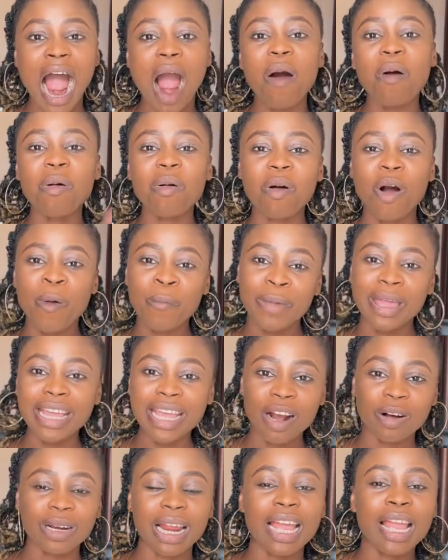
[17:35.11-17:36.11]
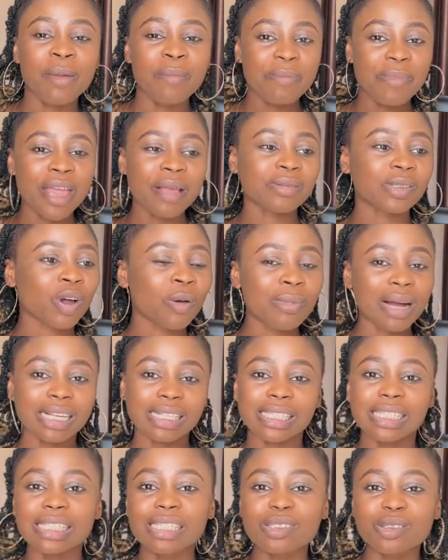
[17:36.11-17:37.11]
i will come again I'm like babes come
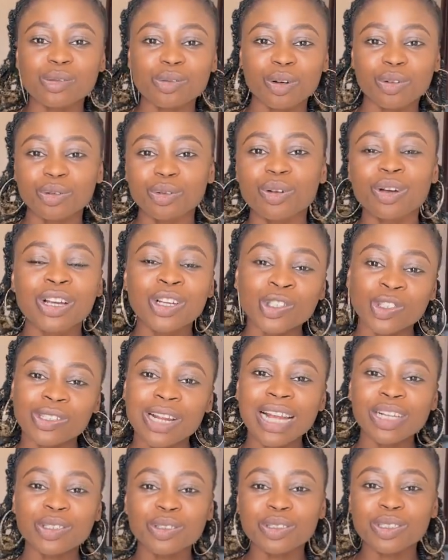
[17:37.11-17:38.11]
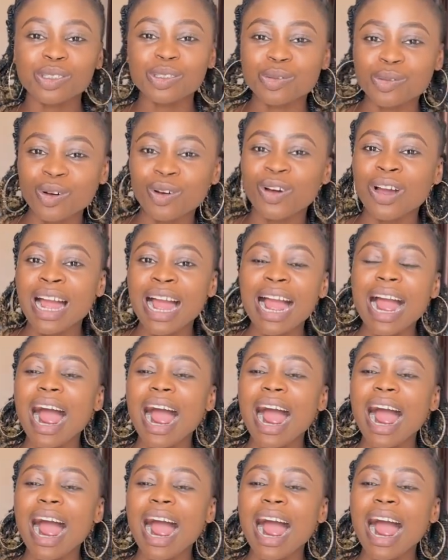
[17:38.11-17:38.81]
and see this song no should i do this or?"